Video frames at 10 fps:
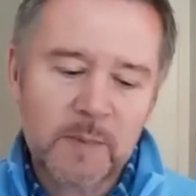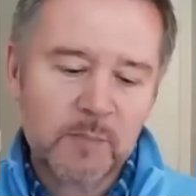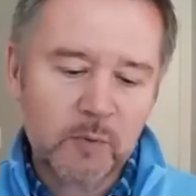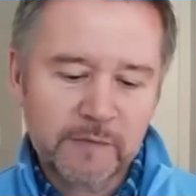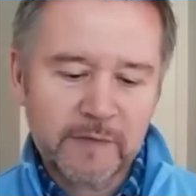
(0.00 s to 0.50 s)

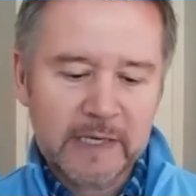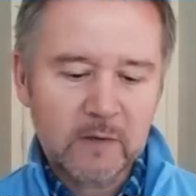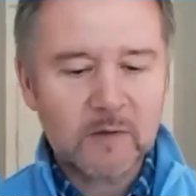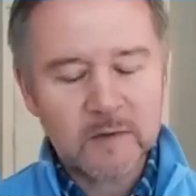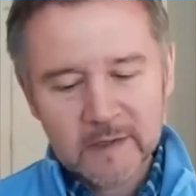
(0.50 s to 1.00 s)
people
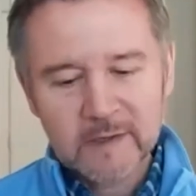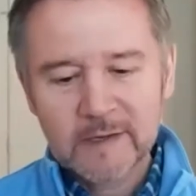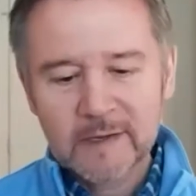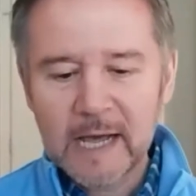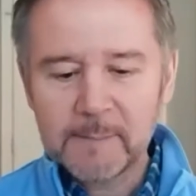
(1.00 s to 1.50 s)
feel,
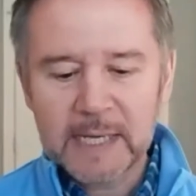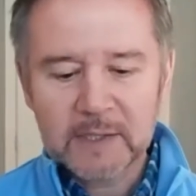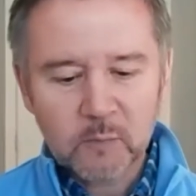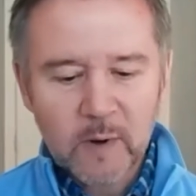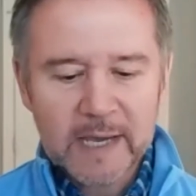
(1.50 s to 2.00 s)

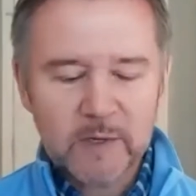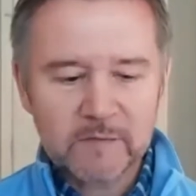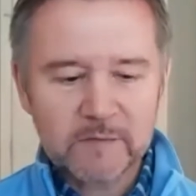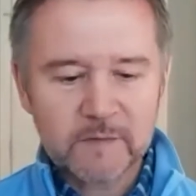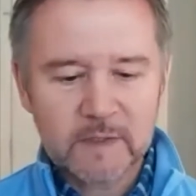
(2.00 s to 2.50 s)
and the way
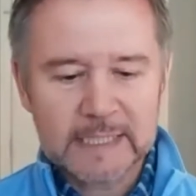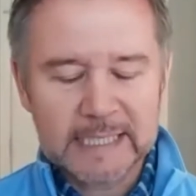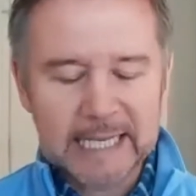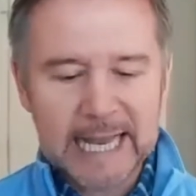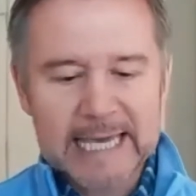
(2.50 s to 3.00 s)
we've
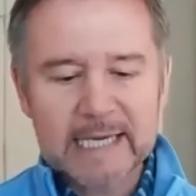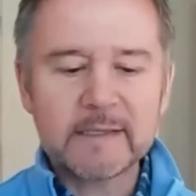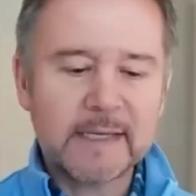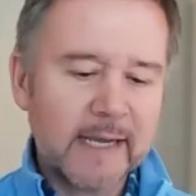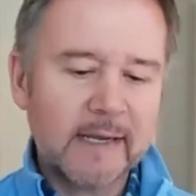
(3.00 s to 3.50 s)

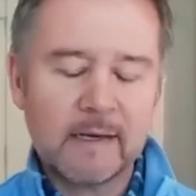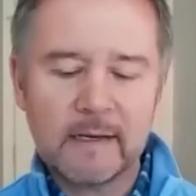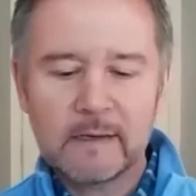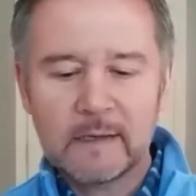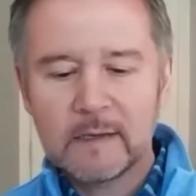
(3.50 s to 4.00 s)
layered
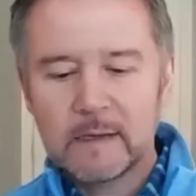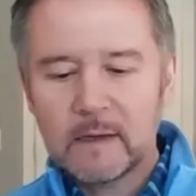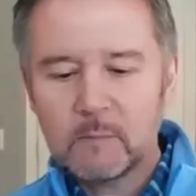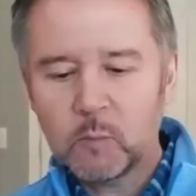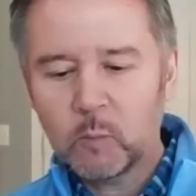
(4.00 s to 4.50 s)
in
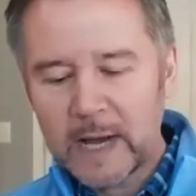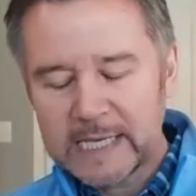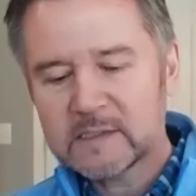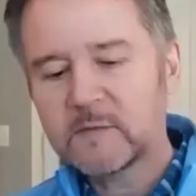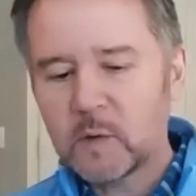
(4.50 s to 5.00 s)

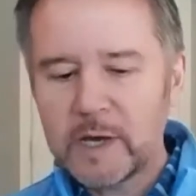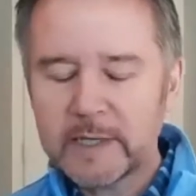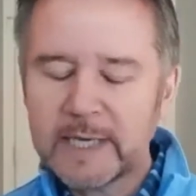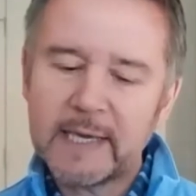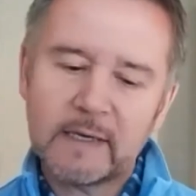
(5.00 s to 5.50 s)
ways of
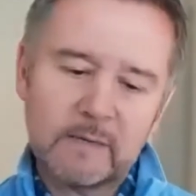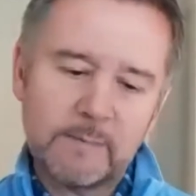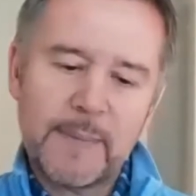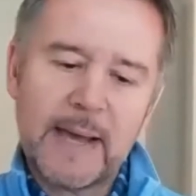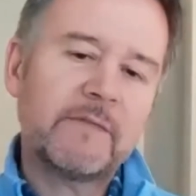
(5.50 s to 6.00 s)
working
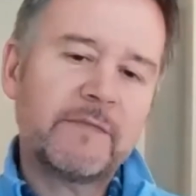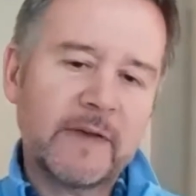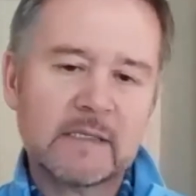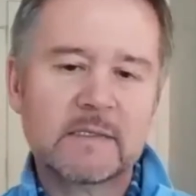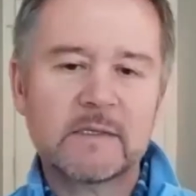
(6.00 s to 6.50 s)
and
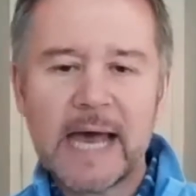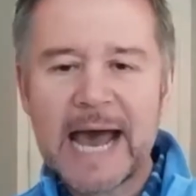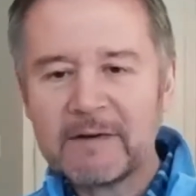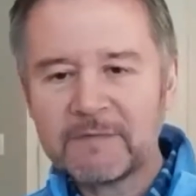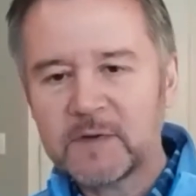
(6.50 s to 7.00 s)
benefits
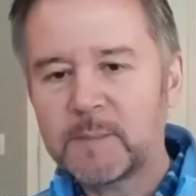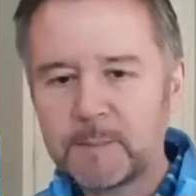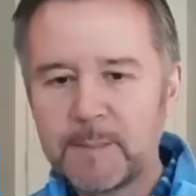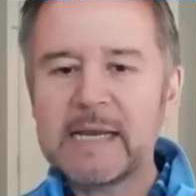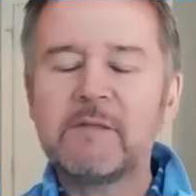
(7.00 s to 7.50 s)
after
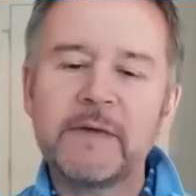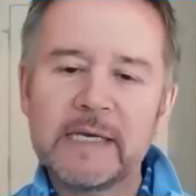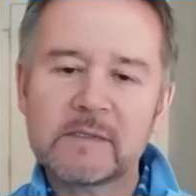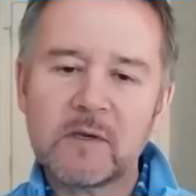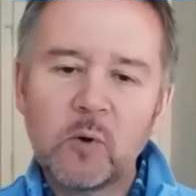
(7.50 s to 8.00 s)

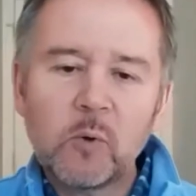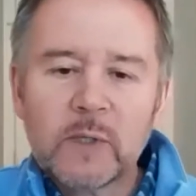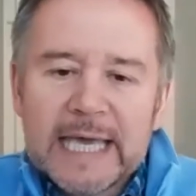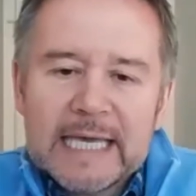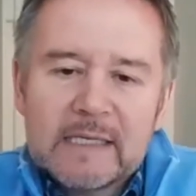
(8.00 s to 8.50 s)
benefits, all
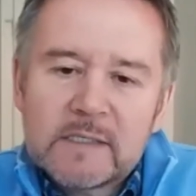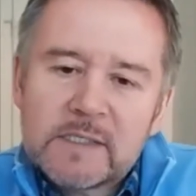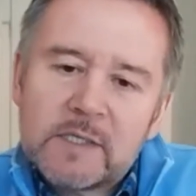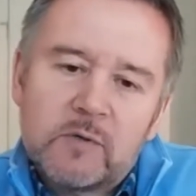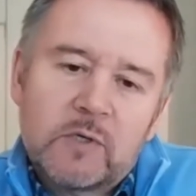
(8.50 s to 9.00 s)
geared
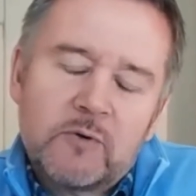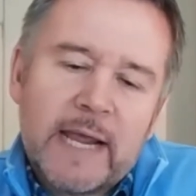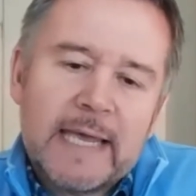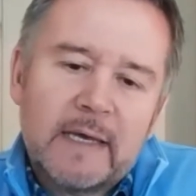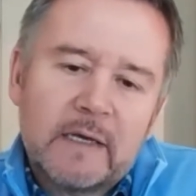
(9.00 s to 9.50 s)
to
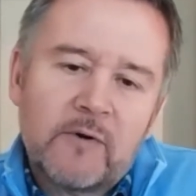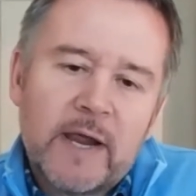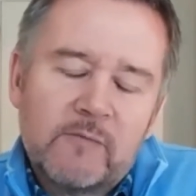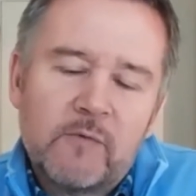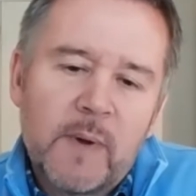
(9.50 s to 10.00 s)
create a
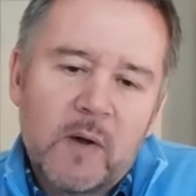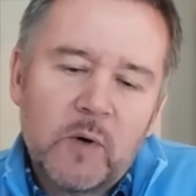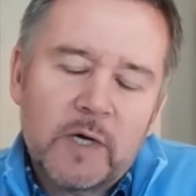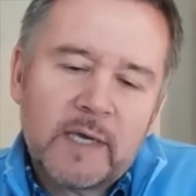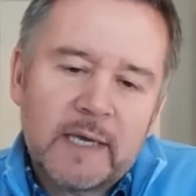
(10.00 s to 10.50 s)
great remote
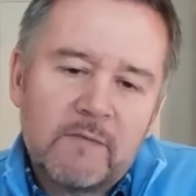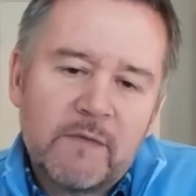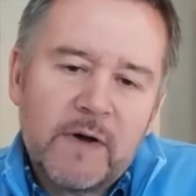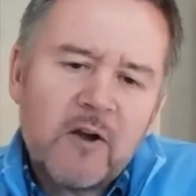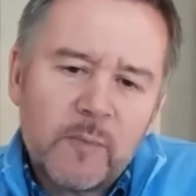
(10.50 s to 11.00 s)
working
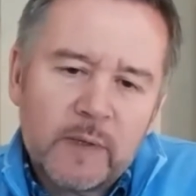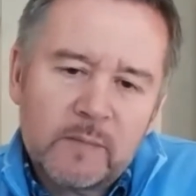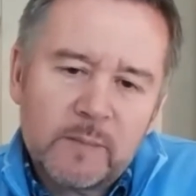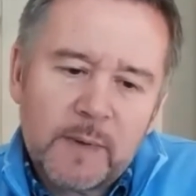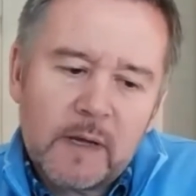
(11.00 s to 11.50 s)

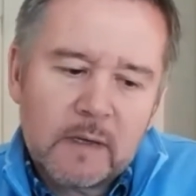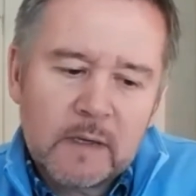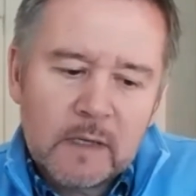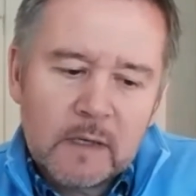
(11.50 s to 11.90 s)
environment, but